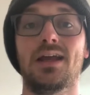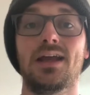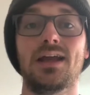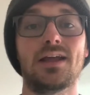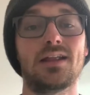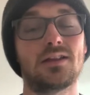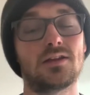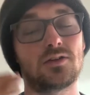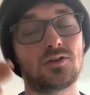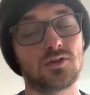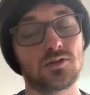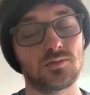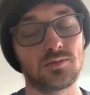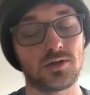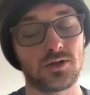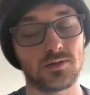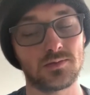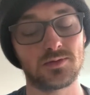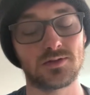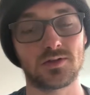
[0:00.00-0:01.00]
And the two
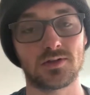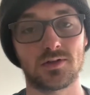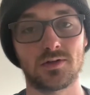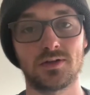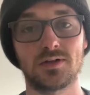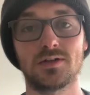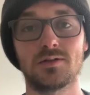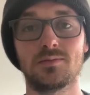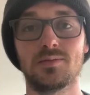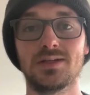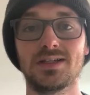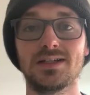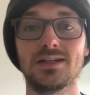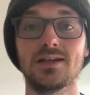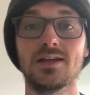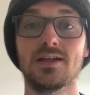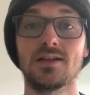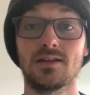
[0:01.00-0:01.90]
bulbs are going to be